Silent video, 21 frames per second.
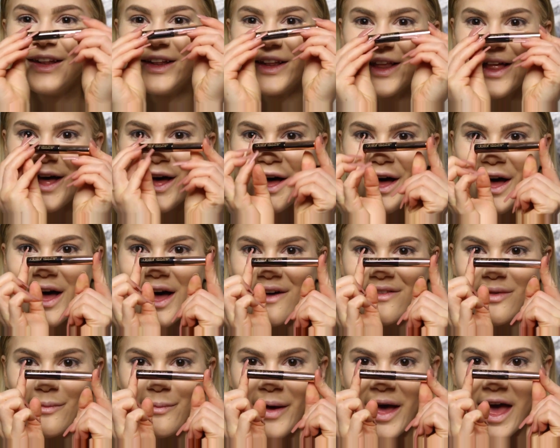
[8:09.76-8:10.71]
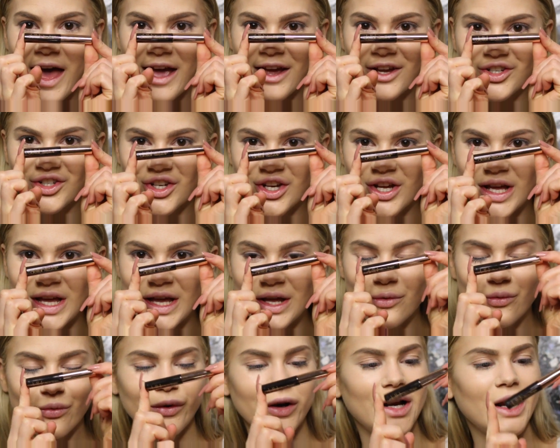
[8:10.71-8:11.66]
Love the
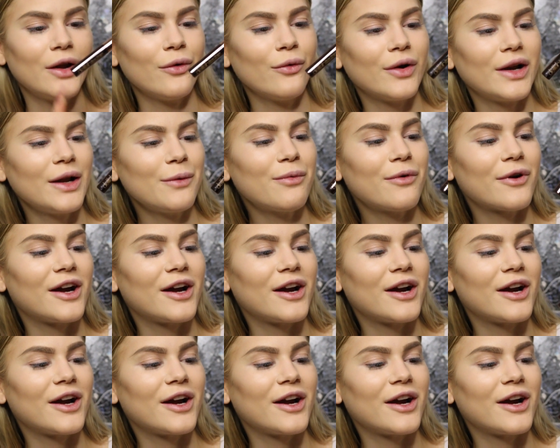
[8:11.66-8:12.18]
packaging, really, really